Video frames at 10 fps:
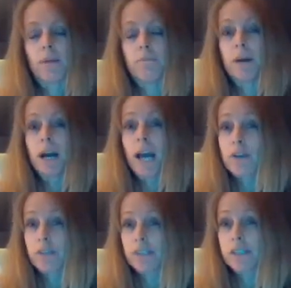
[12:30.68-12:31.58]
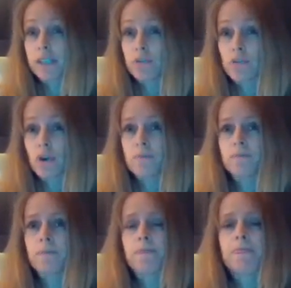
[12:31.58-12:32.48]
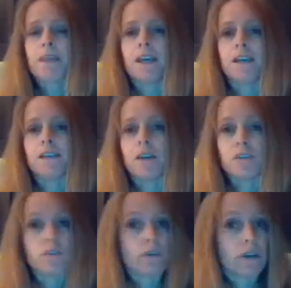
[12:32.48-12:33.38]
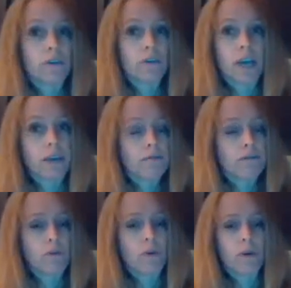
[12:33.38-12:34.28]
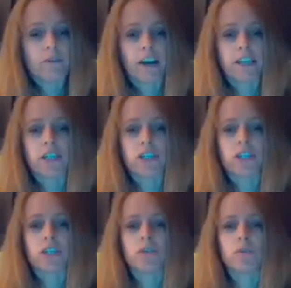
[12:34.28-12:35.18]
Munchausen syndrome is also another name for factitious